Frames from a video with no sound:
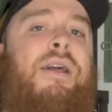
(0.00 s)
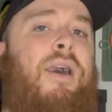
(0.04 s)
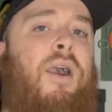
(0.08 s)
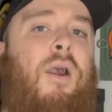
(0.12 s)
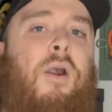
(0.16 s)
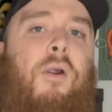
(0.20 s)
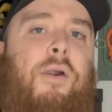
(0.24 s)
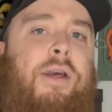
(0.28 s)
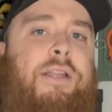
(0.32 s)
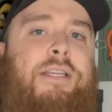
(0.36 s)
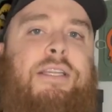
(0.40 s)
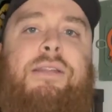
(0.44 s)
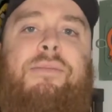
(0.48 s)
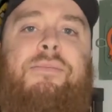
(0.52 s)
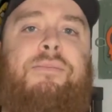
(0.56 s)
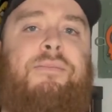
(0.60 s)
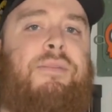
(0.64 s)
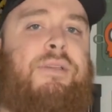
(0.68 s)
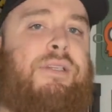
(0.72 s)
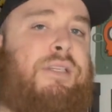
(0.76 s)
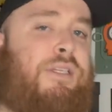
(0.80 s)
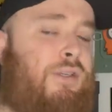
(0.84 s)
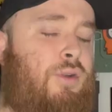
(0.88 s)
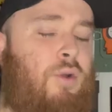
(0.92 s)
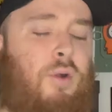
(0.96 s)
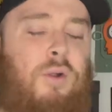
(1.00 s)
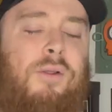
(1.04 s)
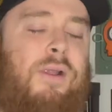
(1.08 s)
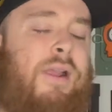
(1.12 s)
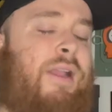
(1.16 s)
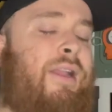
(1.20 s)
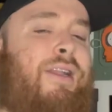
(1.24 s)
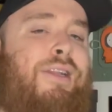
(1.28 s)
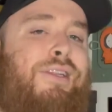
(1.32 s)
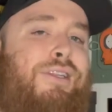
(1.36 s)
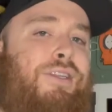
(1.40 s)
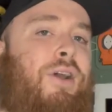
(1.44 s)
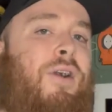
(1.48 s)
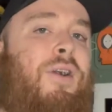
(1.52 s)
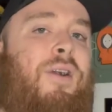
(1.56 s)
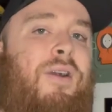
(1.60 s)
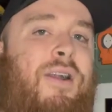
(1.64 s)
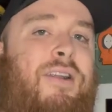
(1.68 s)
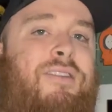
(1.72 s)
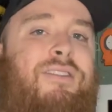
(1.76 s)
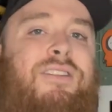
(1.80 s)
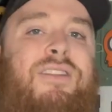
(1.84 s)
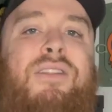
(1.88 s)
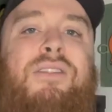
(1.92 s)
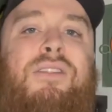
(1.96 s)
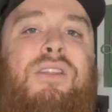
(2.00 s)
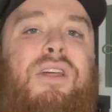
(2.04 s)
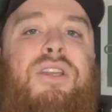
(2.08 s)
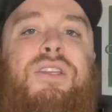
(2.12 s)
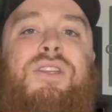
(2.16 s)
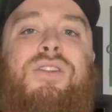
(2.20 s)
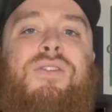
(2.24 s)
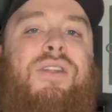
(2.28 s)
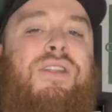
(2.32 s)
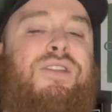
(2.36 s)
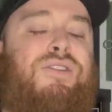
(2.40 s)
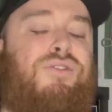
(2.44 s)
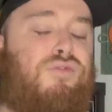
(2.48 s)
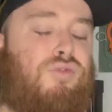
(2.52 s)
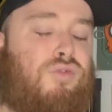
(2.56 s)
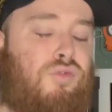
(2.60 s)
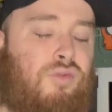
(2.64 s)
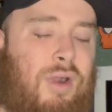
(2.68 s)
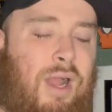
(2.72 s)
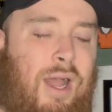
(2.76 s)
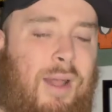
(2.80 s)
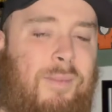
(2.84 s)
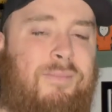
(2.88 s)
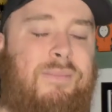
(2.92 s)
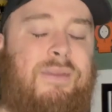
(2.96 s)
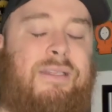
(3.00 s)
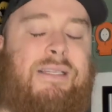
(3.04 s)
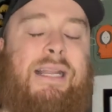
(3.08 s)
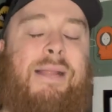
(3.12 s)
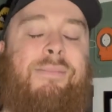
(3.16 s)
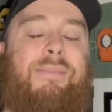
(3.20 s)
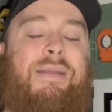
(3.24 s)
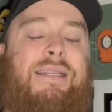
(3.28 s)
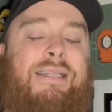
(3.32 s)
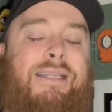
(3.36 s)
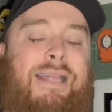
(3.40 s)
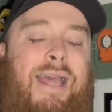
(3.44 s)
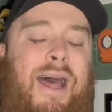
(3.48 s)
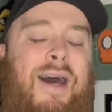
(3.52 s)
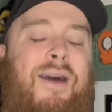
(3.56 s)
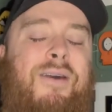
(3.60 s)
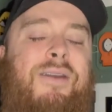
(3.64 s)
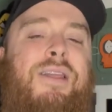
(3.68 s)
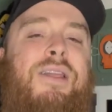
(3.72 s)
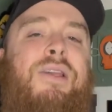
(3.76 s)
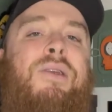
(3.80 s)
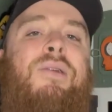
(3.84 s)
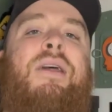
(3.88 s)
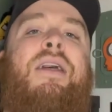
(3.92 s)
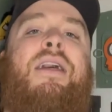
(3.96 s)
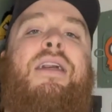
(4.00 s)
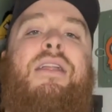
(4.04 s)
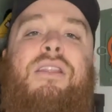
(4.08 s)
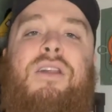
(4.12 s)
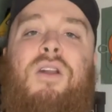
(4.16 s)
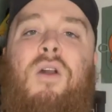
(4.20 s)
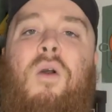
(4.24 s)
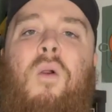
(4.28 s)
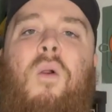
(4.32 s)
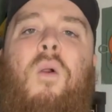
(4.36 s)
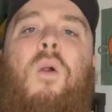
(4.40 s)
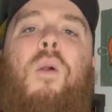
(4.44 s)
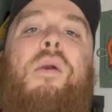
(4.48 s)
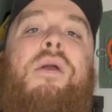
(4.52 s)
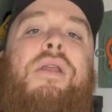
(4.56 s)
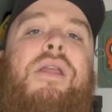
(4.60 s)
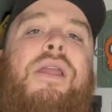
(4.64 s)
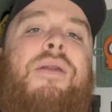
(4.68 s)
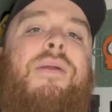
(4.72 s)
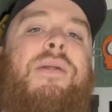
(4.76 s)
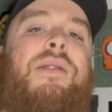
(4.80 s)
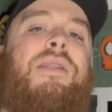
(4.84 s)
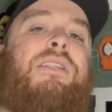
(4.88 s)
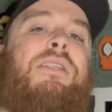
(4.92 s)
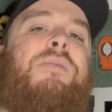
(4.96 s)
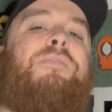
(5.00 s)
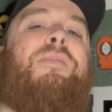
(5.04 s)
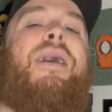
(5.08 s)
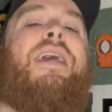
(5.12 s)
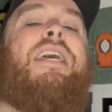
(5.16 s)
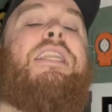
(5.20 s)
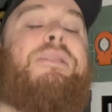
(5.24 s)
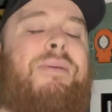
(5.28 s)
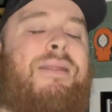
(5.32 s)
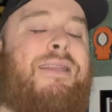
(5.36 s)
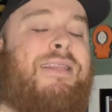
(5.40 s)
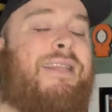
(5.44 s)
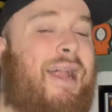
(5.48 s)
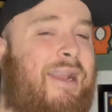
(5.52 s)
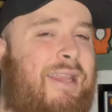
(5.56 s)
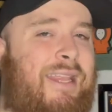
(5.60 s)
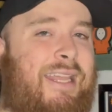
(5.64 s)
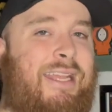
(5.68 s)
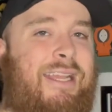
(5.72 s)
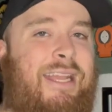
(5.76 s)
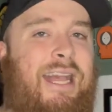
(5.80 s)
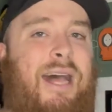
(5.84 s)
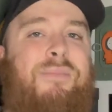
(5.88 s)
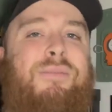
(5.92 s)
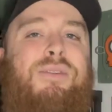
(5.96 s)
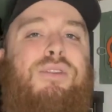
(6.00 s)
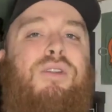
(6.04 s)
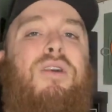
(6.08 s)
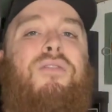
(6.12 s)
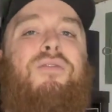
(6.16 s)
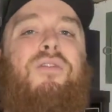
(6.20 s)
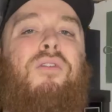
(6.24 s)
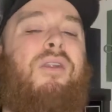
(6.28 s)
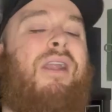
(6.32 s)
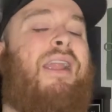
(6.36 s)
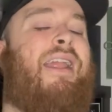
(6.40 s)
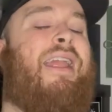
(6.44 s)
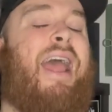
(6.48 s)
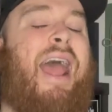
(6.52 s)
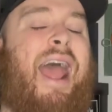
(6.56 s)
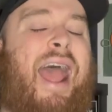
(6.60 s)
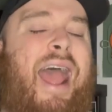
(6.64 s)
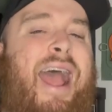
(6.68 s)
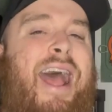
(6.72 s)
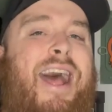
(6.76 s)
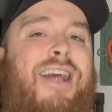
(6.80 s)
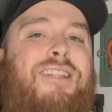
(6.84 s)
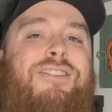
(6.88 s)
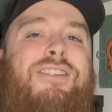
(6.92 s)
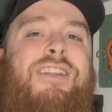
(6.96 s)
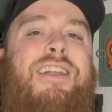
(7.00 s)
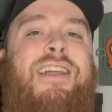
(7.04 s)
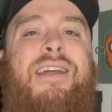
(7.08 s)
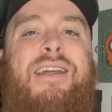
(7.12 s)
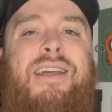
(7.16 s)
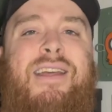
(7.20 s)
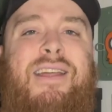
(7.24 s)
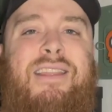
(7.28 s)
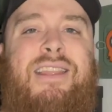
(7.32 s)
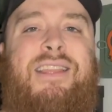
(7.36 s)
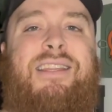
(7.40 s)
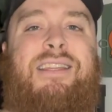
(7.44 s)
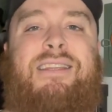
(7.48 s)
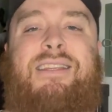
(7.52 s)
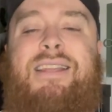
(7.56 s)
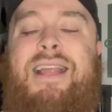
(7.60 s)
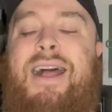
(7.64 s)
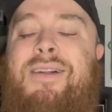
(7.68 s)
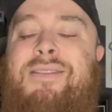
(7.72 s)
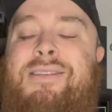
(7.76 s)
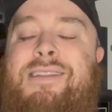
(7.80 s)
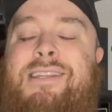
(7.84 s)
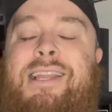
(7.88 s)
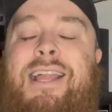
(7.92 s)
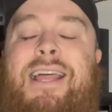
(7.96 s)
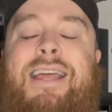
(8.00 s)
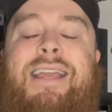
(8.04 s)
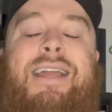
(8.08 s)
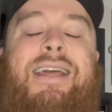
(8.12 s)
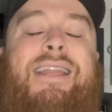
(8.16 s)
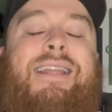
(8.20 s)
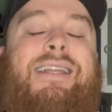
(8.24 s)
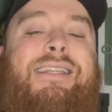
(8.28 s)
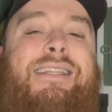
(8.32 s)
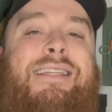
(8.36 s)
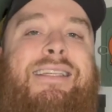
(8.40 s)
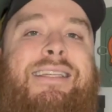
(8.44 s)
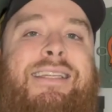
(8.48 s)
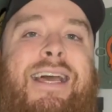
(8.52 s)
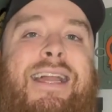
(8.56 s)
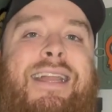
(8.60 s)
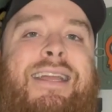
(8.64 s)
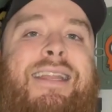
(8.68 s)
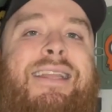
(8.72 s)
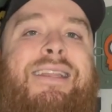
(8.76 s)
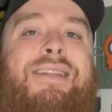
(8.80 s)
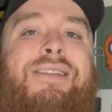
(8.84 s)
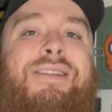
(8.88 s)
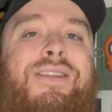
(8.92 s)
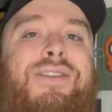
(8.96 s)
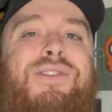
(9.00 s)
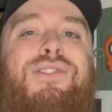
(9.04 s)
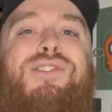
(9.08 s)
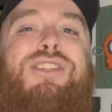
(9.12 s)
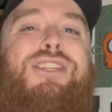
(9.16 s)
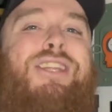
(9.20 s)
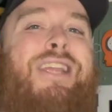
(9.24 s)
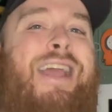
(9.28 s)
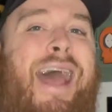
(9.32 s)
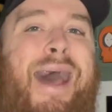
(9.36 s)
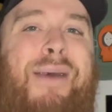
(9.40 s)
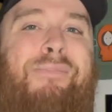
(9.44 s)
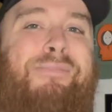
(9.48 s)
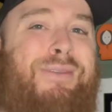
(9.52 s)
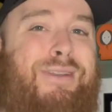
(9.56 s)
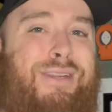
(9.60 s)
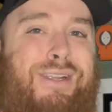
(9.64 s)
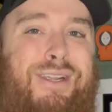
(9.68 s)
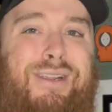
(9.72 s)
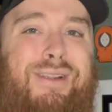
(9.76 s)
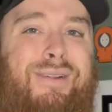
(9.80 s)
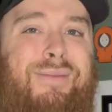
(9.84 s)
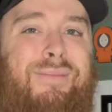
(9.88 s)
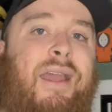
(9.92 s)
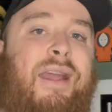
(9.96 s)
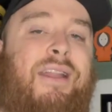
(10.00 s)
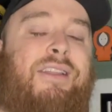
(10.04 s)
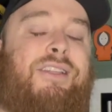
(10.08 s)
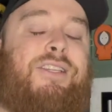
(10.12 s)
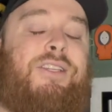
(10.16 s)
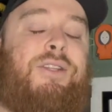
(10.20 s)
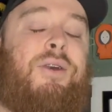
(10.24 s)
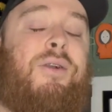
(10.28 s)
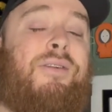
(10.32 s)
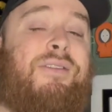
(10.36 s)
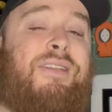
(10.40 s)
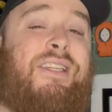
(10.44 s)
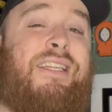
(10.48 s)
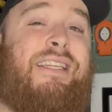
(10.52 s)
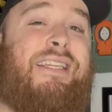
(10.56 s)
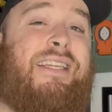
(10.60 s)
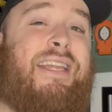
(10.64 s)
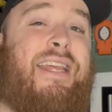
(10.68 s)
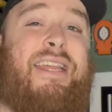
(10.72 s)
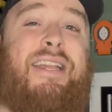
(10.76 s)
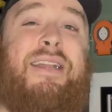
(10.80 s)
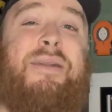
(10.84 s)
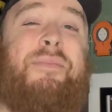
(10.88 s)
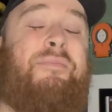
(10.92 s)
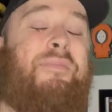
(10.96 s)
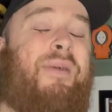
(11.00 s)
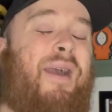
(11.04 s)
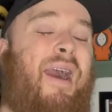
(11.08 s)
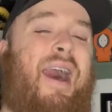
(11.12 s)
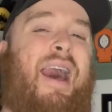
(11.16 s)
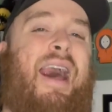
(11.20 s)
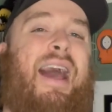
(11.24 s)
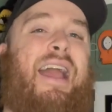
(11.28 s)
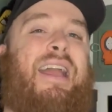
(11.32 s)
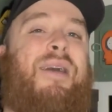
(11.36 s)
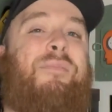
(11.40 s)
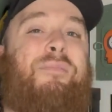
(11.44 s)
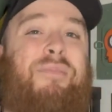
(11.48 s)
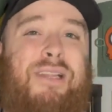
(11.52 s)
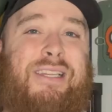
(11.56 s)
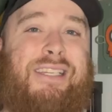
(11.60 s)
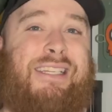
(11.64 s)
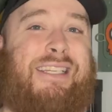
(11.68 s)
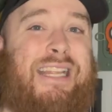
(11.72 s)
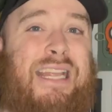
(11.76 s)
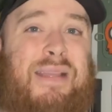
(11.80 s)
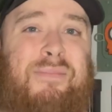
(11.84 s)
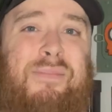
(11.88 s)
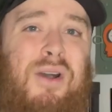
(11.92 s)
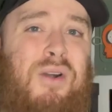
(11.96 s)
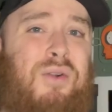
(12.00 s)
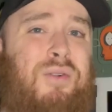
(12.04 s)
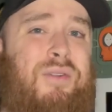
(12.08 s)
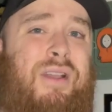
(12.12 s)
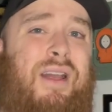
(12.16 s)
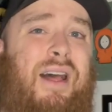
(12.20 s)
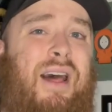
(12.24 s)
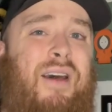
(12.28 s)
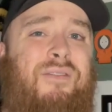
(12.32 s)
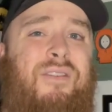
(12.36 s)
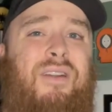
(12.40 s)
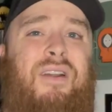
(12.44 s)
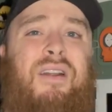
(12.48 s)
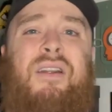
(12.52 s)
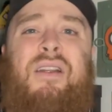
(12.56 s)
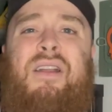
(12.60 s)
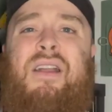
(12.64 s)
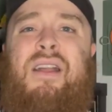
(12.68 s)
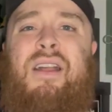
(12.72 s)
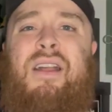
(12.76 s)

awesome soaring guitars and thundering drums. Let me tell you, they're all here in spades, but nothing comes off rehashed. This sounds like an exciting new chapter. And Song to Say Goodbye, a Placebo cover,